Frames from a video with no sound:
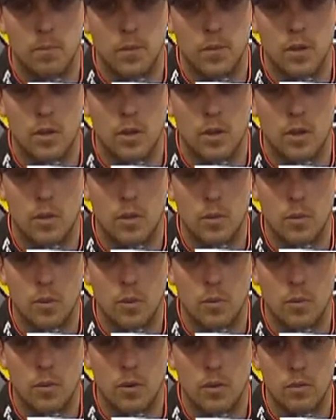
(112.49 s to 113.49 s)
we
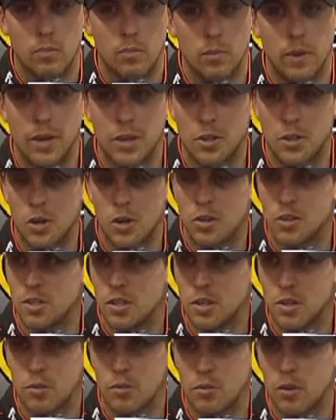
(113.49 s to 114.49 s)
made a charge
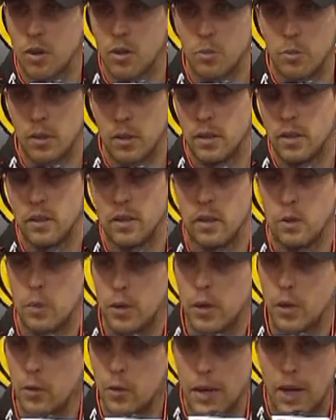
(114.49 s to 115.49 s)
to the front, but we
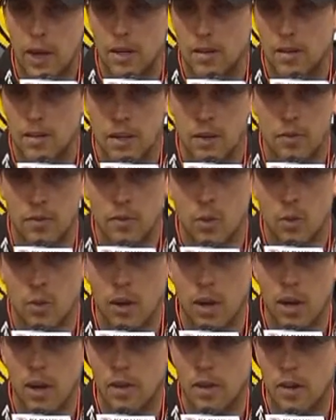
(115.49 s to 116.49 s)
knew we had to save fuel
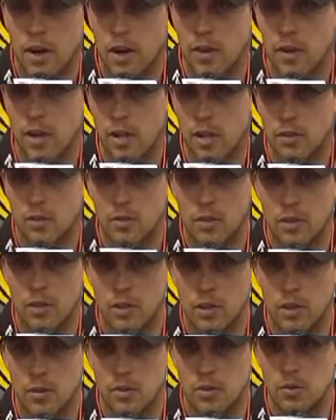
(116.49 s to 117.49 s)
that entire last
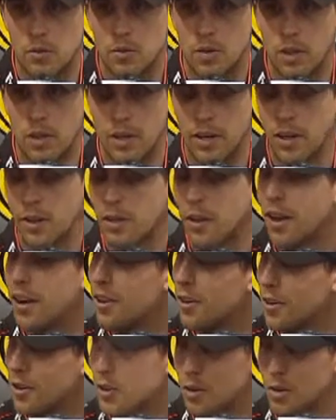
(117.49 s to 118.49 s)
run. There was really nothing I
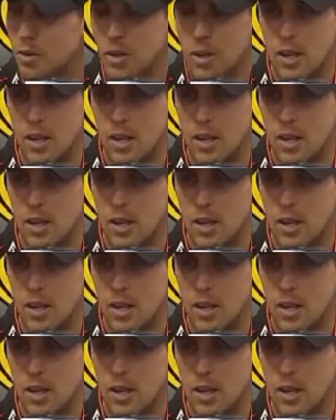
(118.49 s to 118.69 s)
could do.